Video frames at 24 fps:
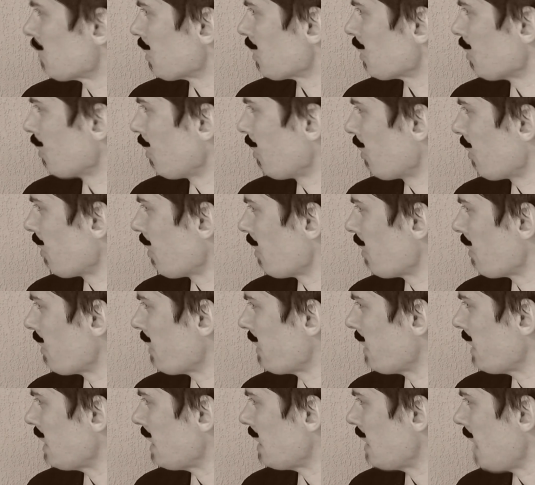You're on
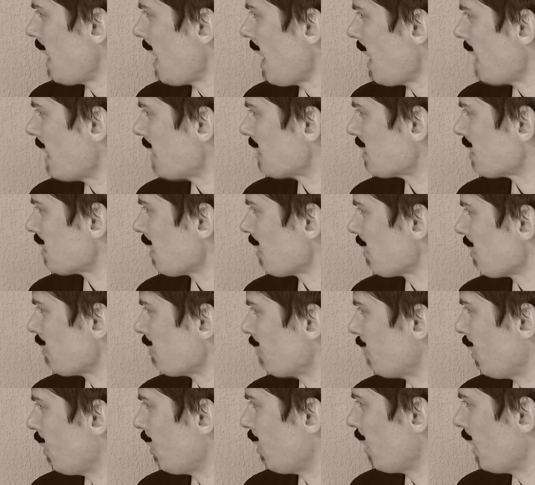thin ice, old
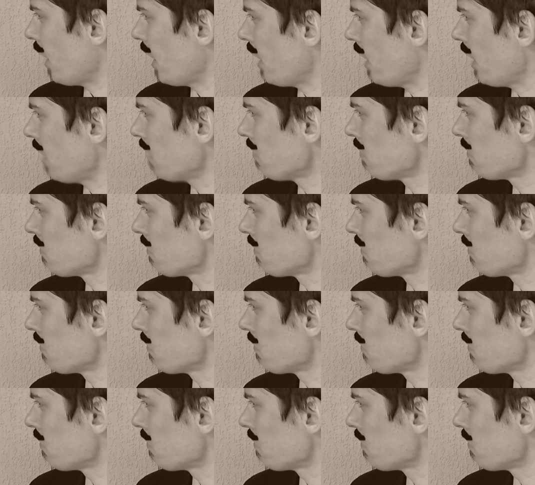boy